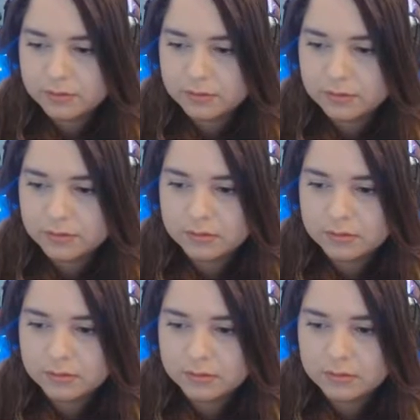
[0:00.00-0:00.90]

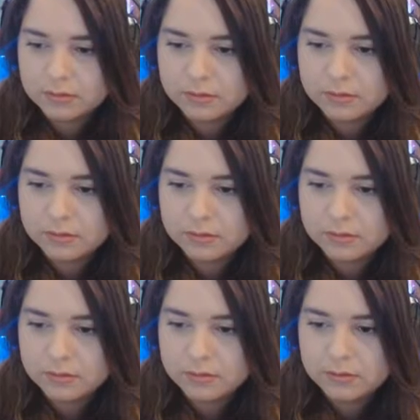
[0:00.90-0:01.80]

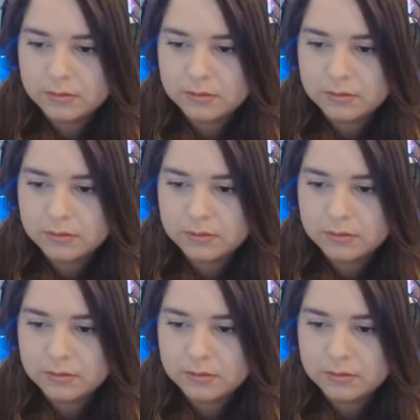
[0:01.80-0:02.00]
Nobody speaks.